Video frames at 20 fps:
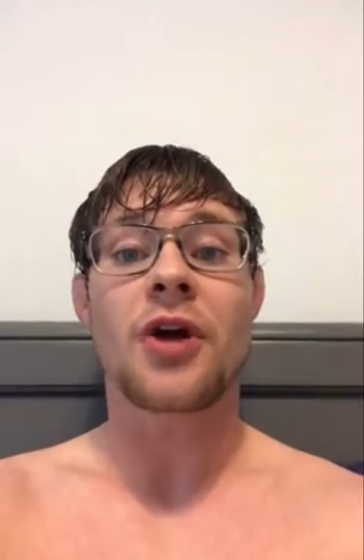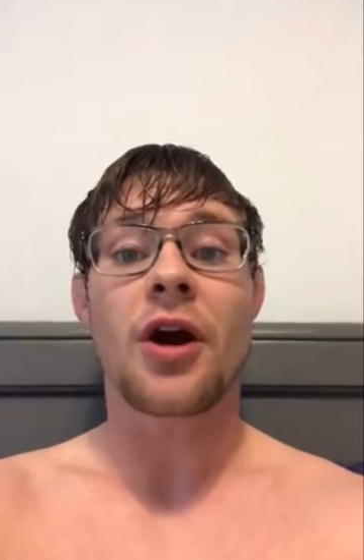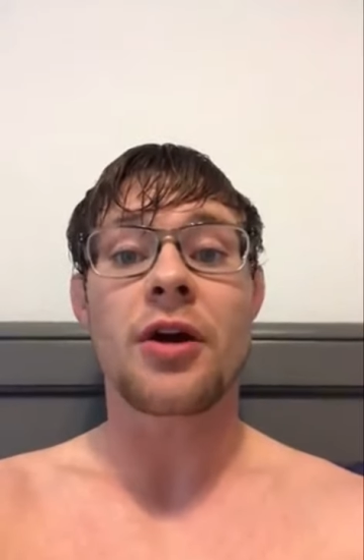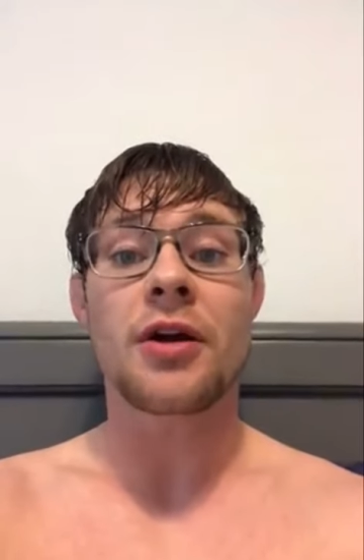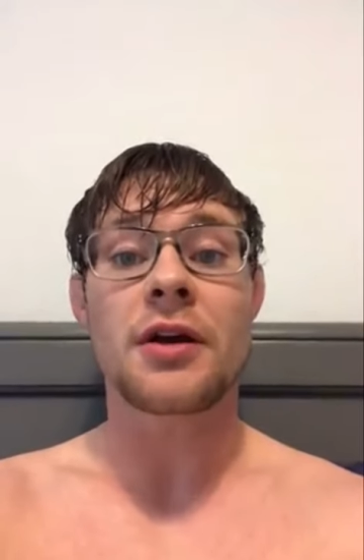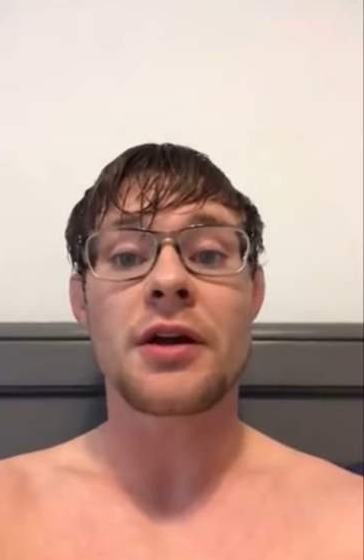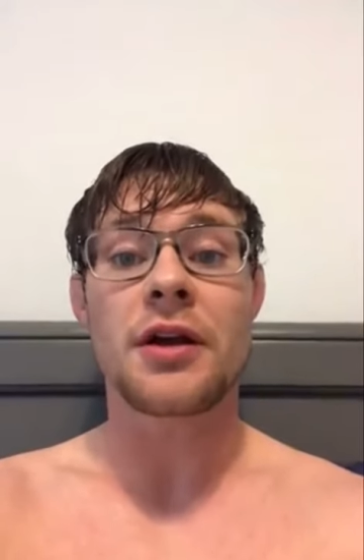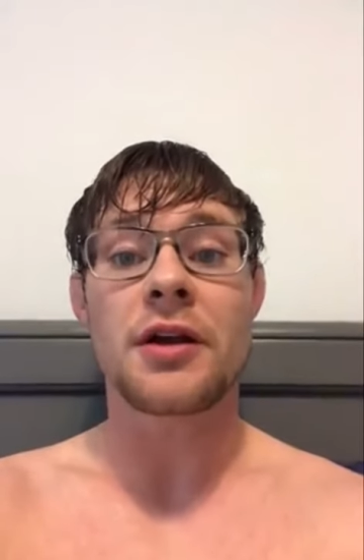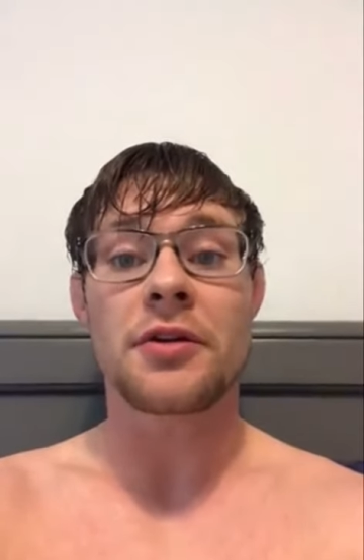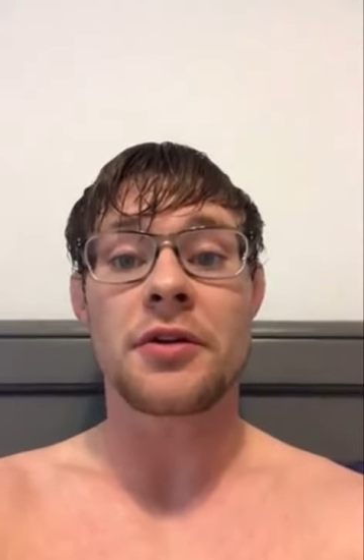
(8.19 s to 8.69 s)

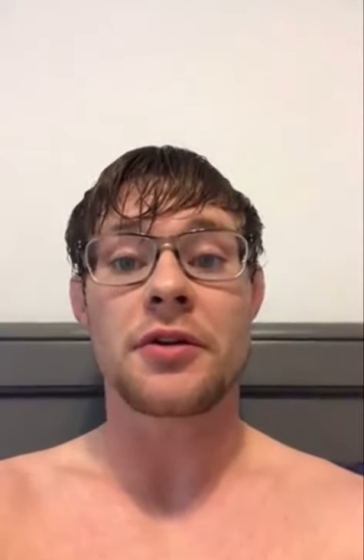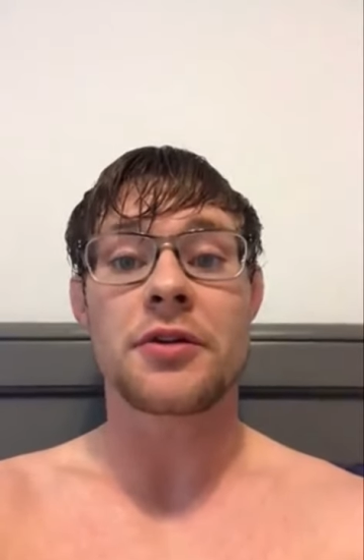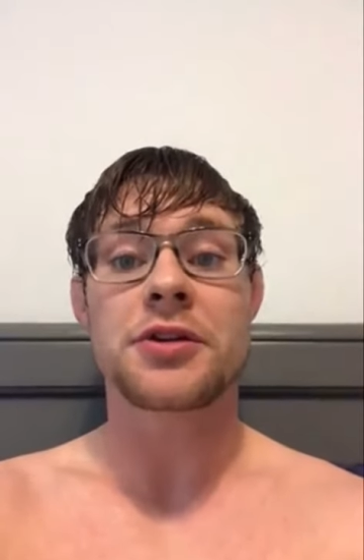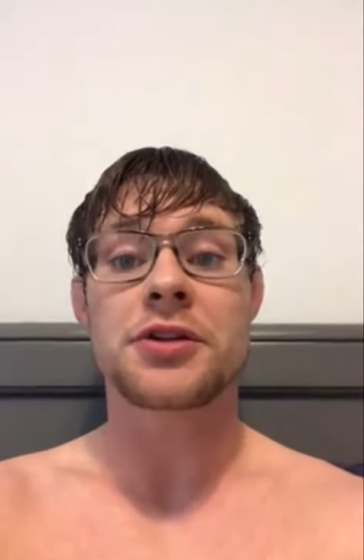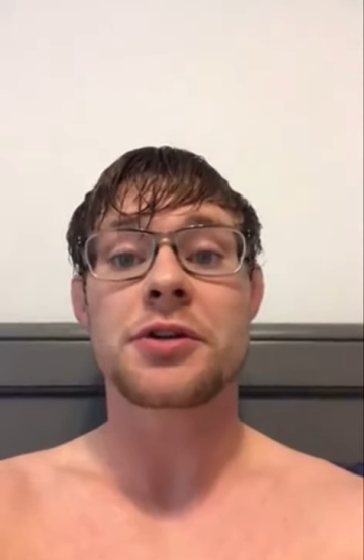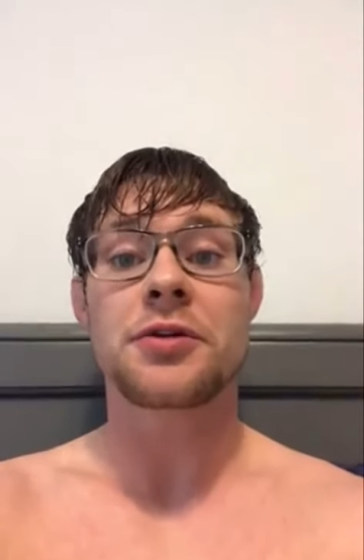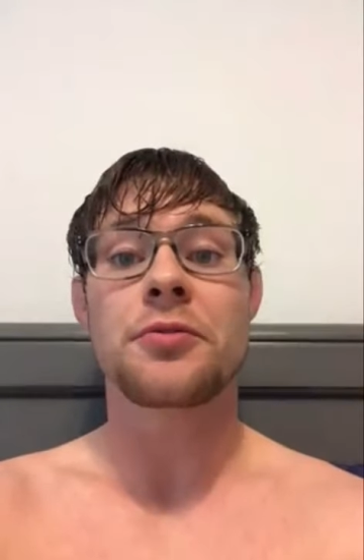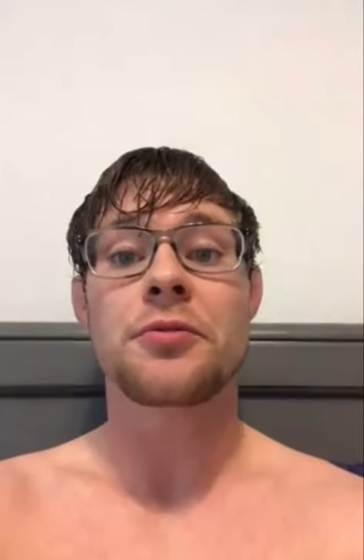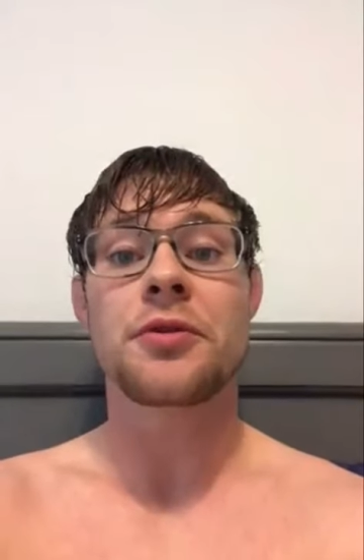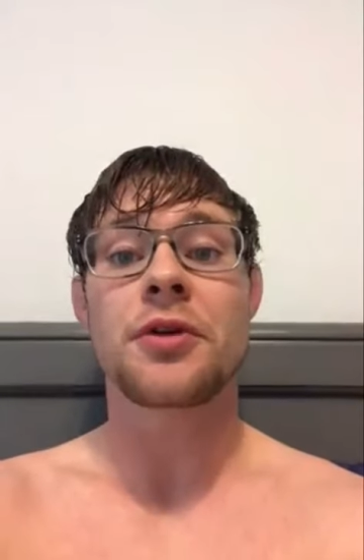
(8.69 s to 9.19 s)
turkey, and you're
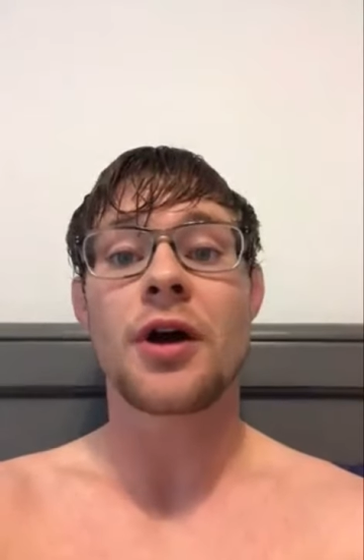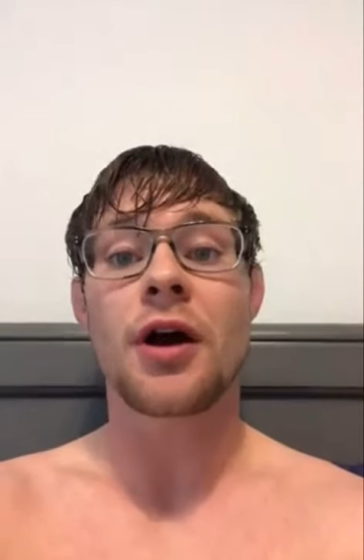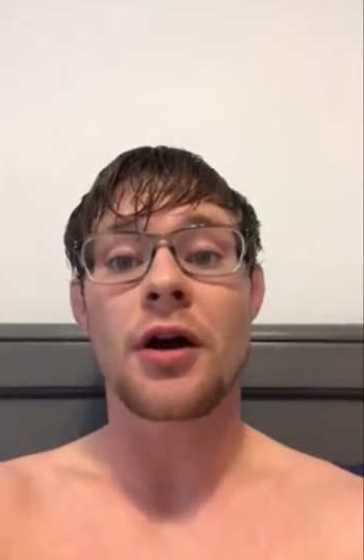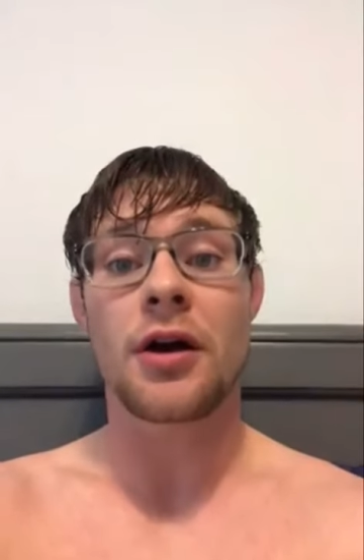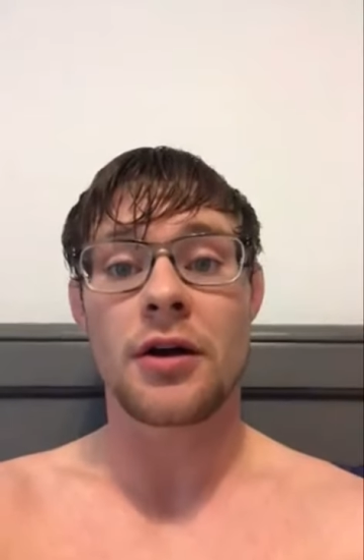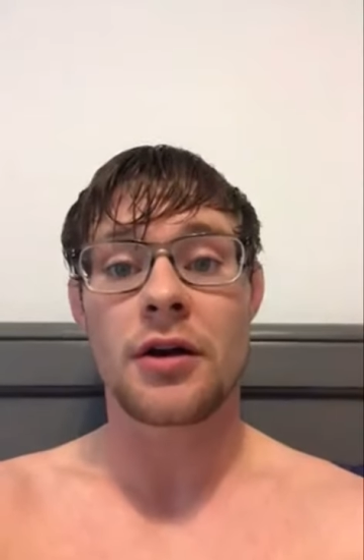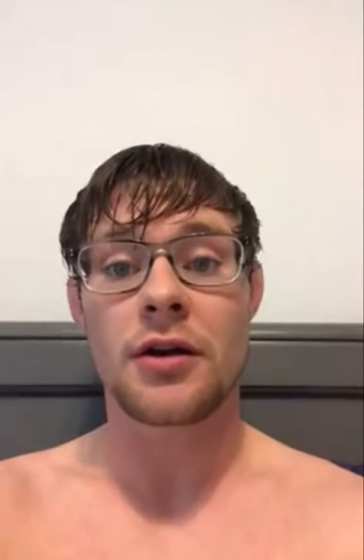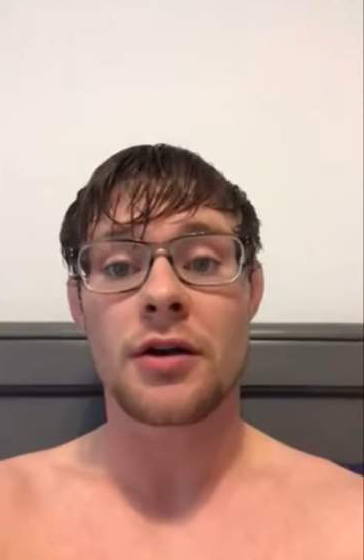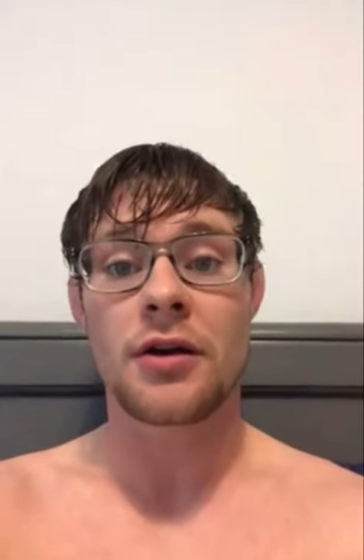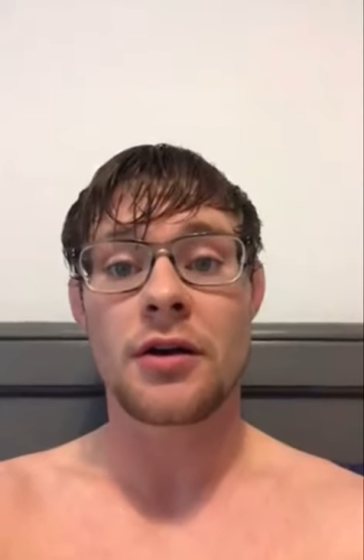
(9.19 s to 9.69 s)
shooting
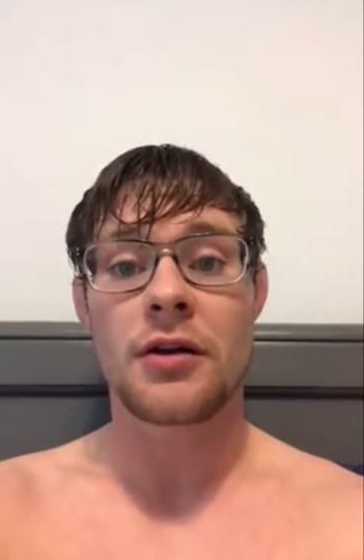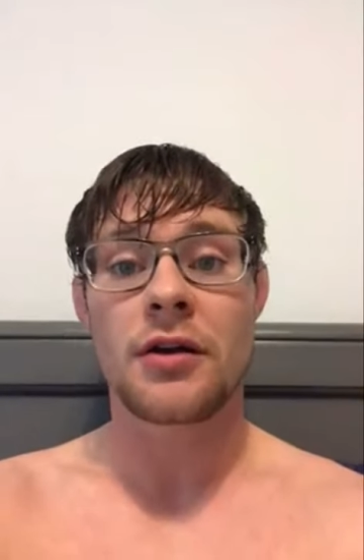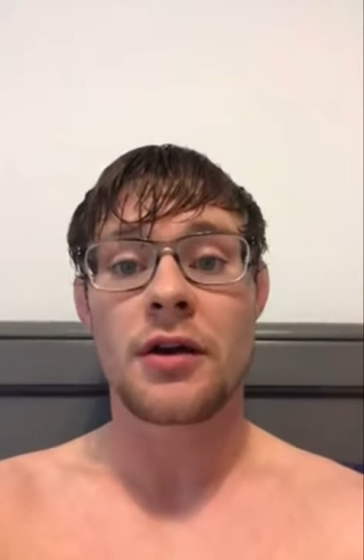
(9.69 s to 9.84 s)
duck,